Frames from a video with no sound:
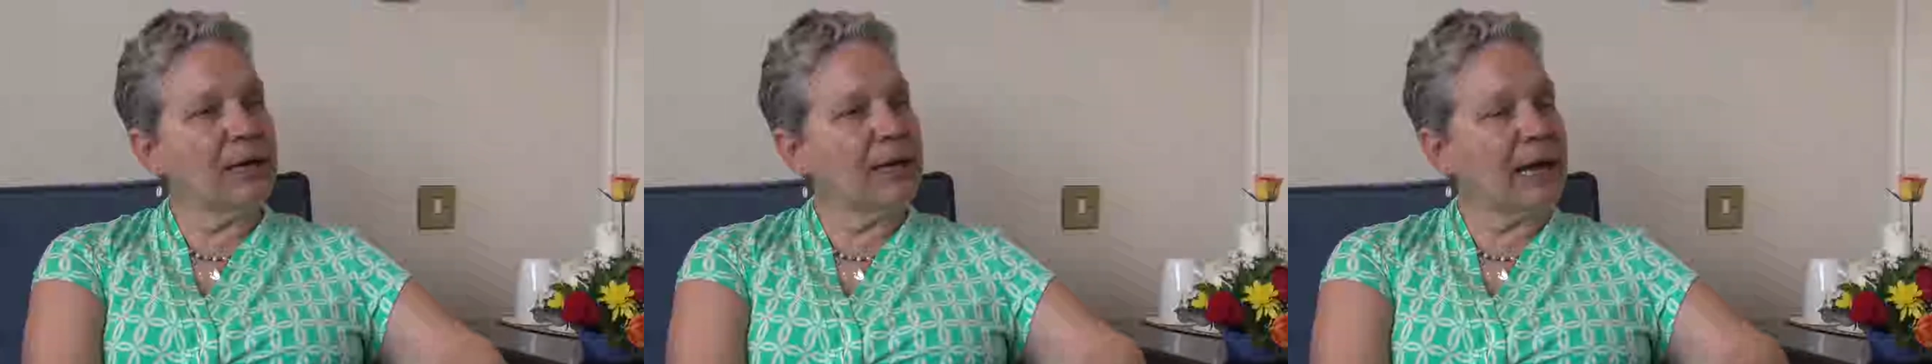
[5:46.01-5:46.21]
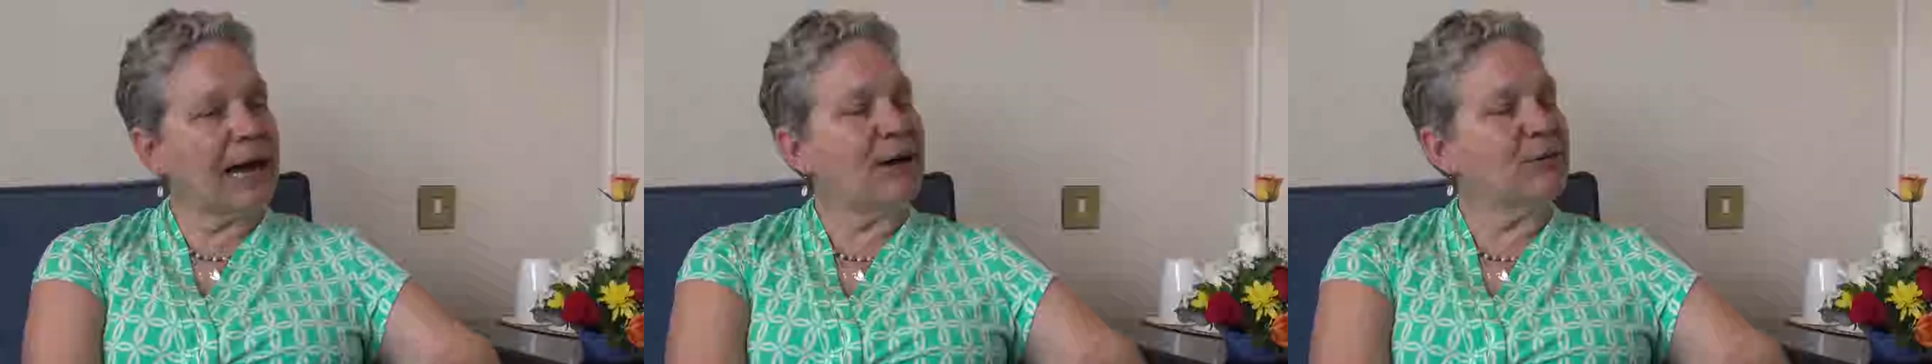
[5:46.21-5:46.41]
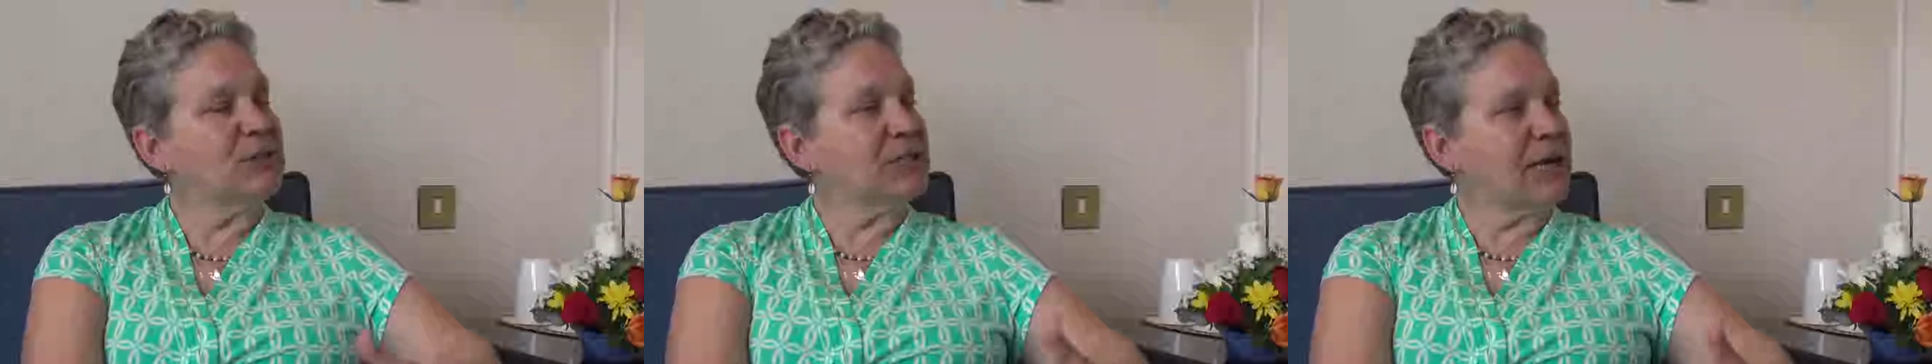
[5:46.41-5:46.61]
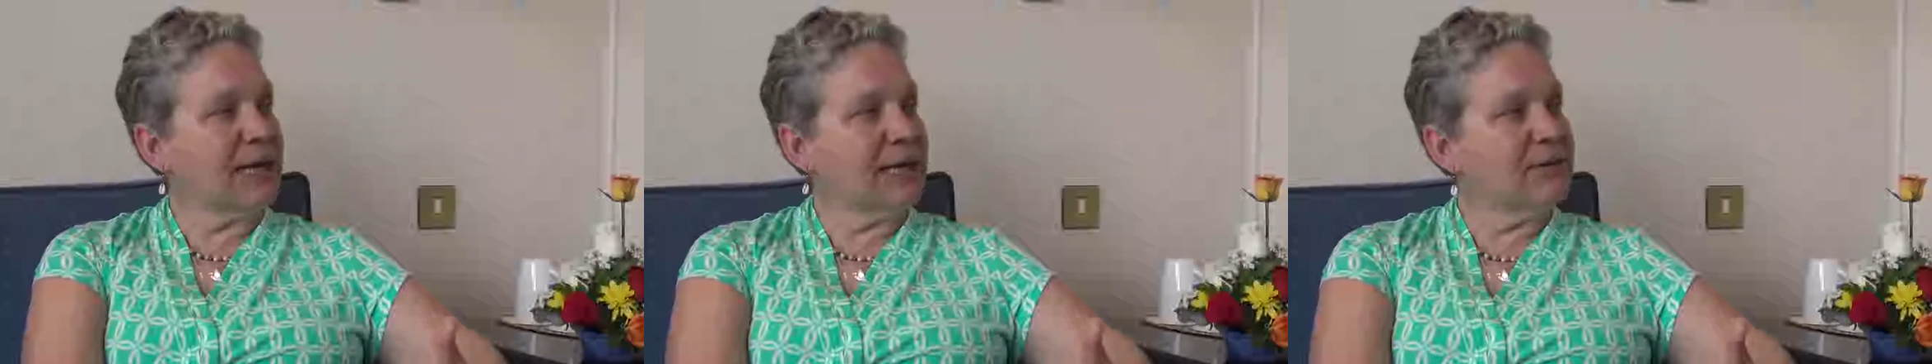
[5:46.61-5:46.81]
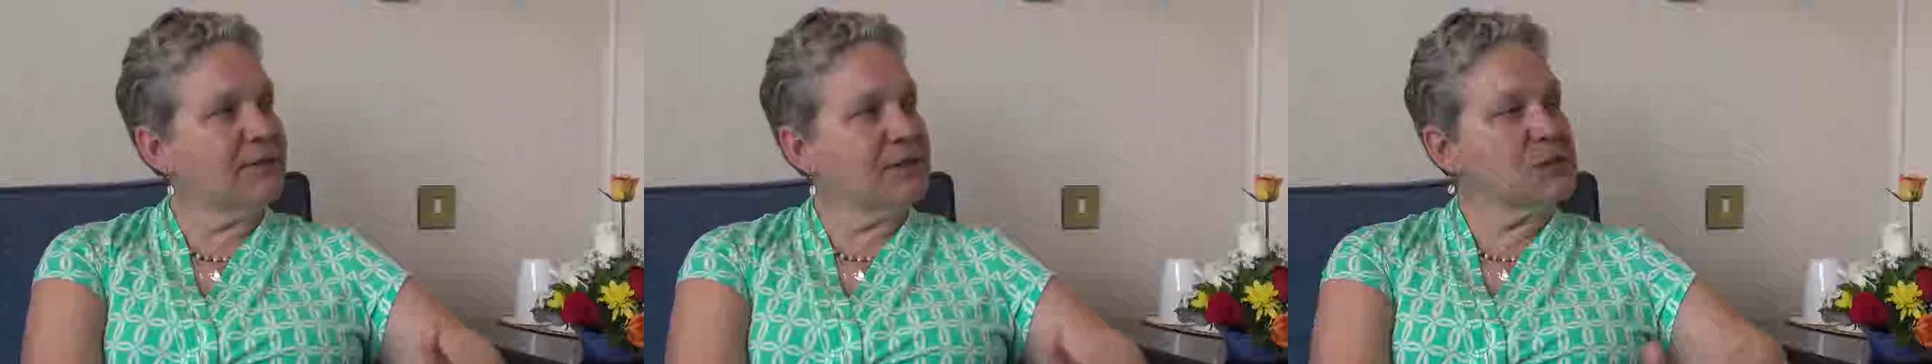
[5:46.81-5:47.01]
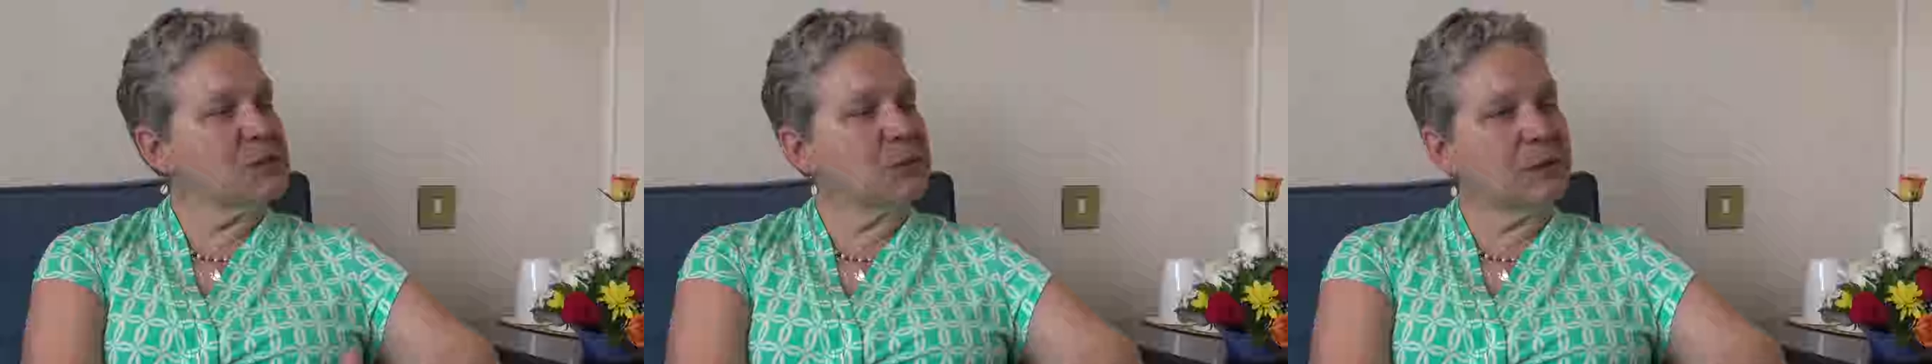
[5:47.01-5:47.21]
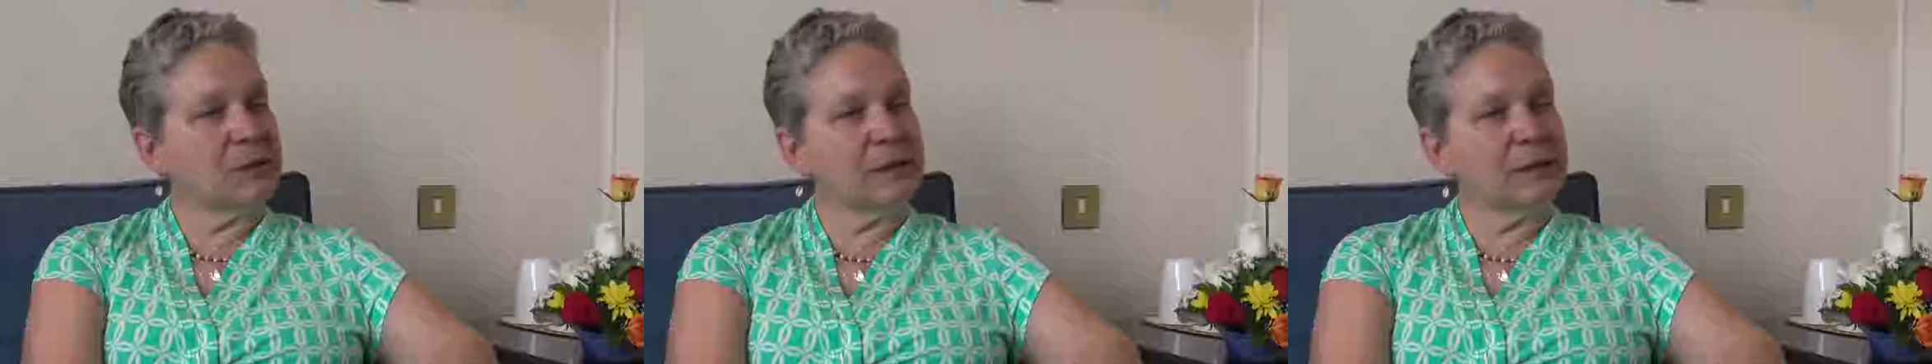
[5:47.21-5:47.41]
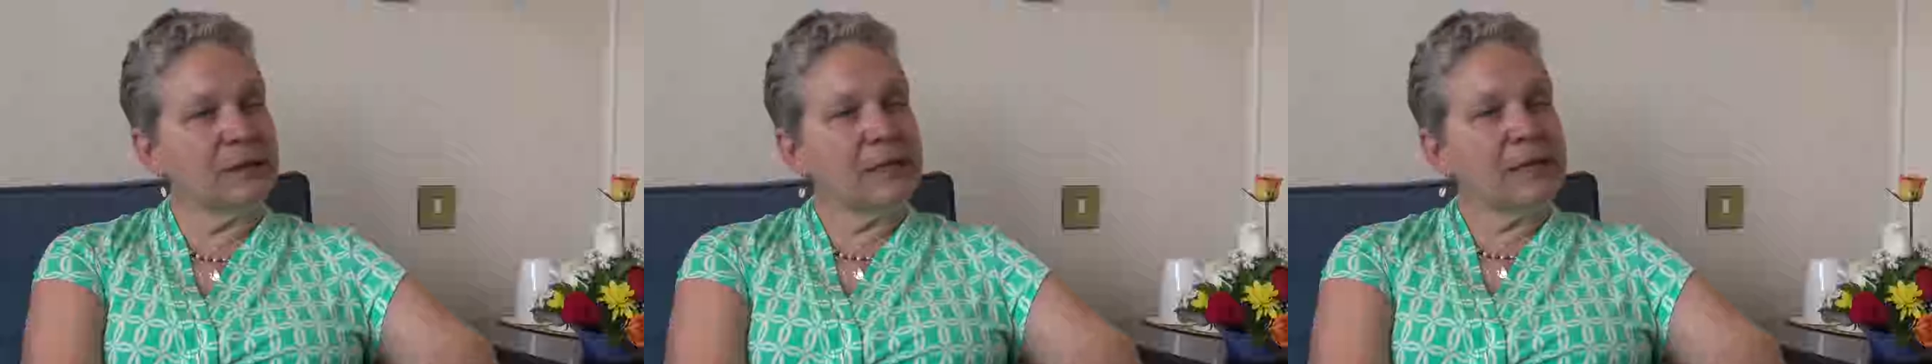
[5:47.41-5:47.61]
it outside of
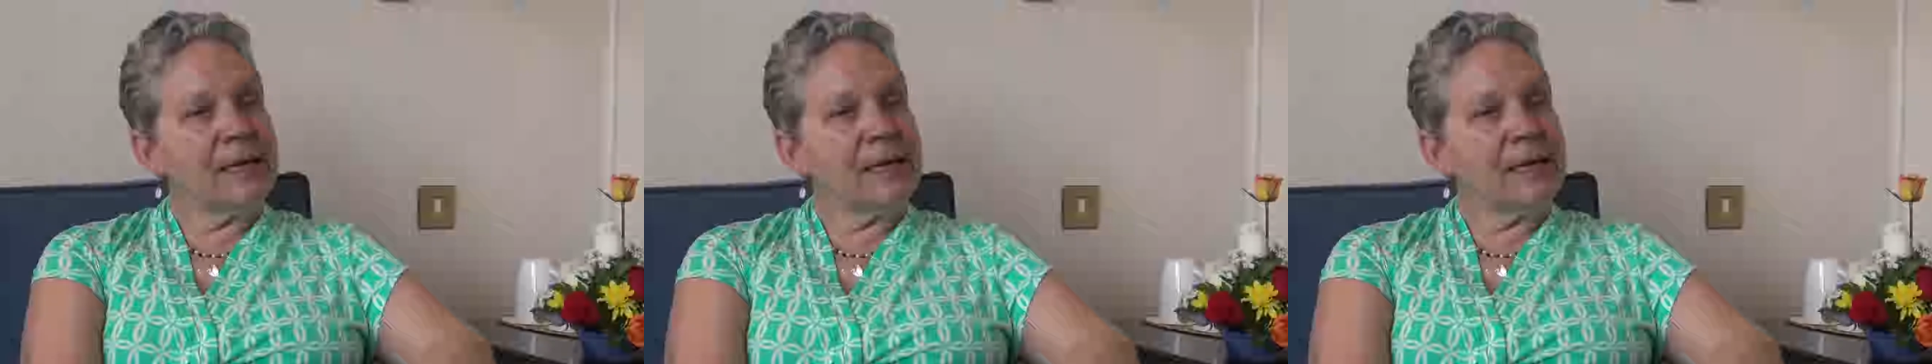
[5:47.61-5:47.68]
Israel.